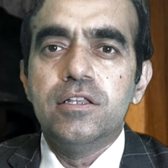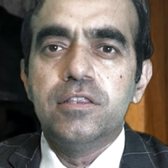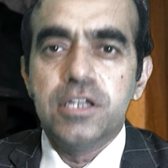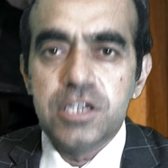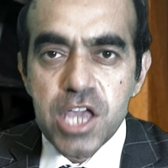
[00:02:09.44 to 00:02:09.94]

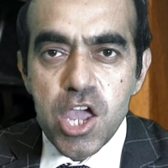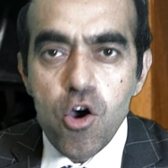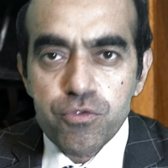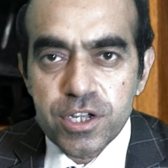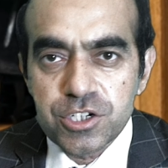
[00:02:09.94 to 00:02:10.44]
The day
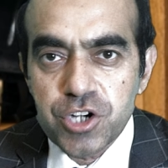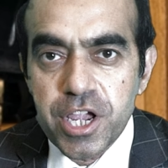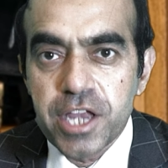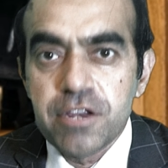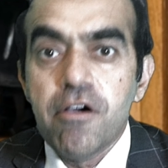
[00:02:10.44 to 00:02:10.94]
of the
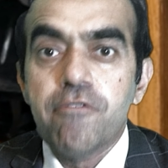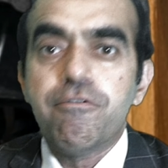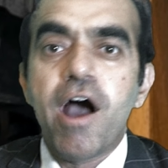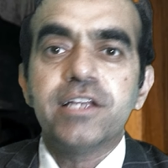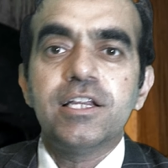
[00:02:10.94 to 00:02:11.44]
trade
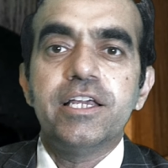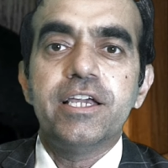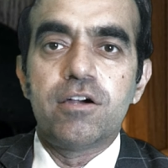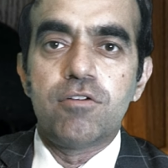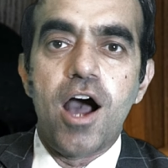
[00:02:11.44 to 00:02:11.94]
finally
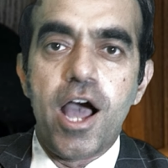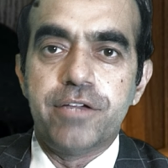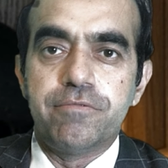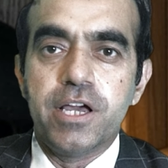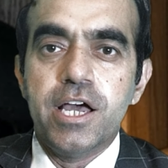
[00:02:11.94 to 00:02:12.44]

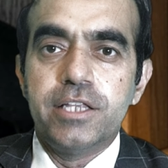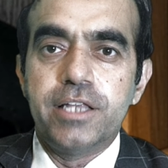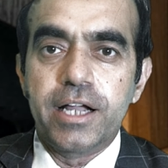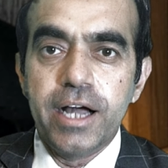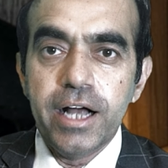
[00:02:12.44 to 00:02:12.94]
arrived. The
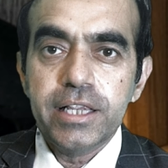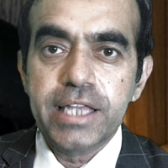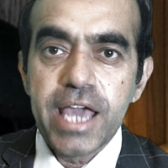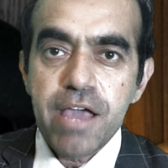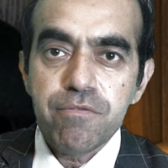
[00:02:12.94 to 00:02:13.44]
girl
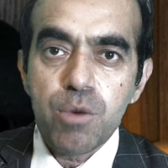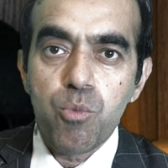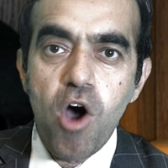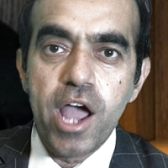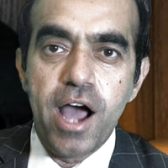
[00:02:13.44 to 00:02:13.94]
gave the
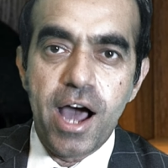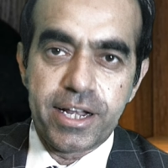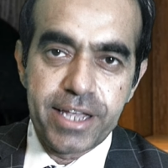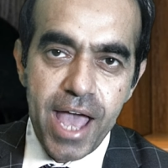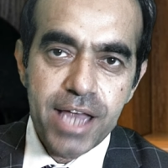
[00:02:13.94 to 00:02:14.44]
boy her
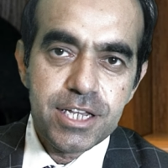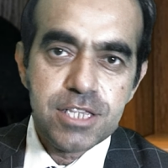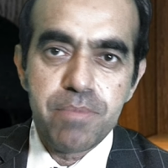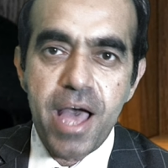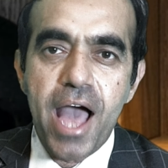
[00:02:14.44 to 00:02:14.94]
candies
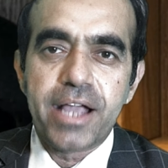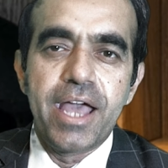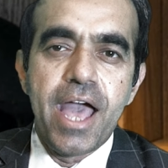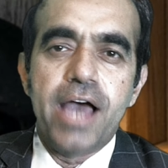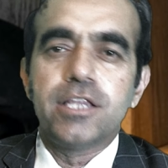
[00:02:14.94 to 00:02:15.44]
bag
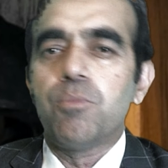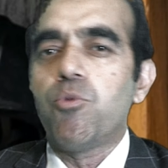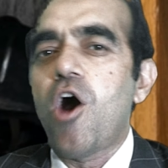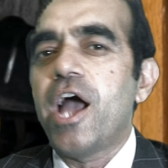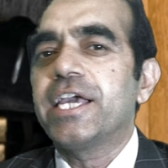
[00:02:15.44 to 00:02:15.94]
and the
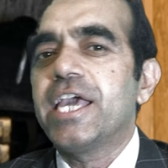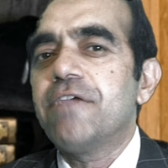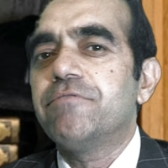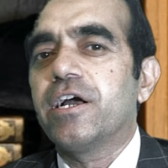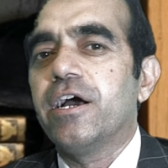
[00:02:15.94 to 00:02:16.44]
boy
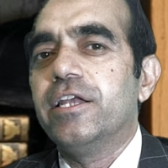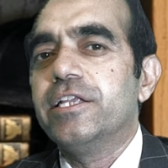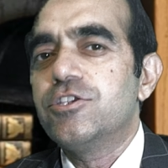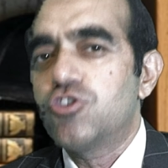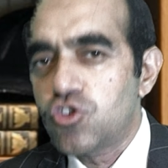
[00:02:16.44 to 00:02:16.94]
gave the girl
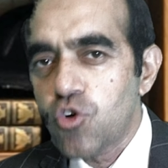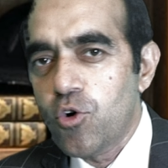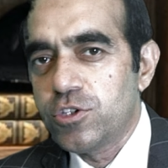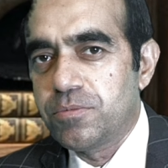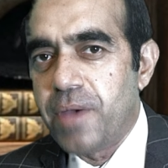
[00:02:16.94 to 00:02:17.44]
his
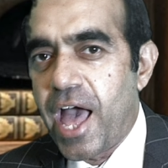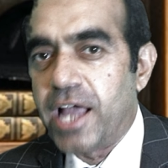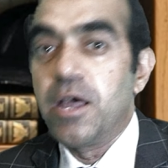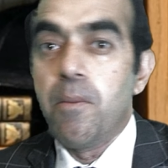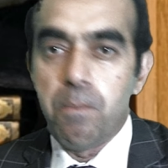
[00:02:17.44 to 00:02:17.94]
stones
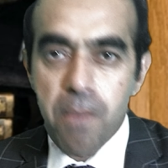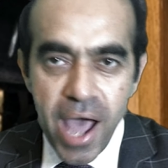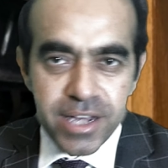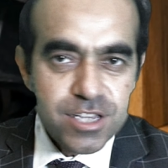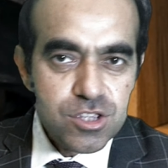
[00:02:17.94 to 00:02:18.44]
bag,
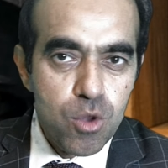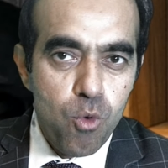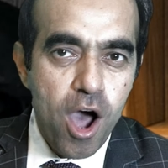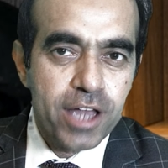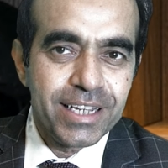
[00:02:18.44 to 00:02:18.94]
minus the
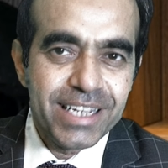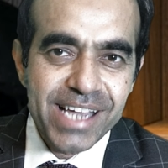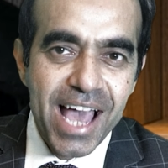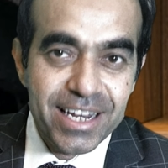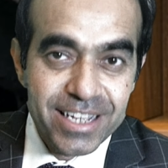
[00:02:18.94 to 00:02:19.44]
one he
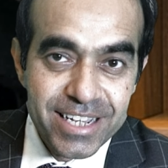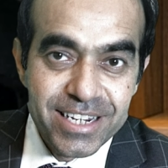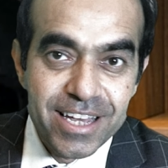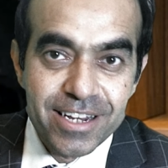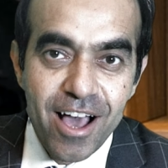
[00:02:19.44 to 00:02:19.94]
had
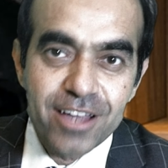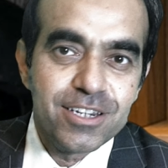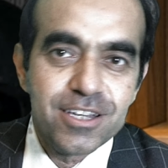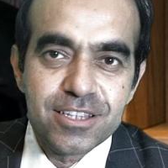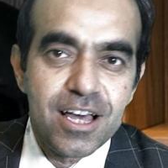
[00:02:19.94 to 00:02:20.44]
hidden
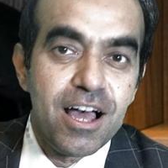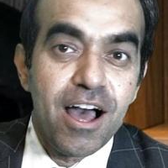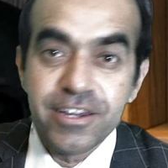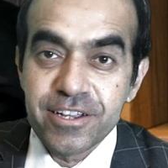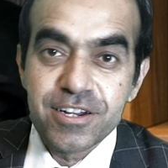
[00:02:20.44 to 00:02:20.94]

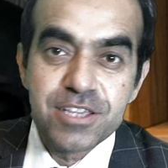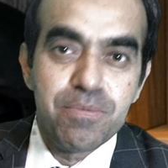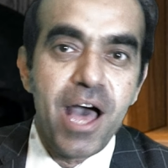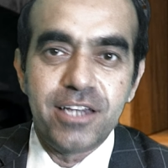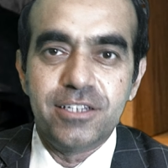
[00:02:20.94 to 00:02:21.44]
under his
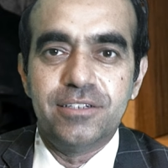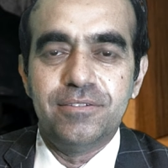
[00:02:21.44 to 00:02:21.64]
bed.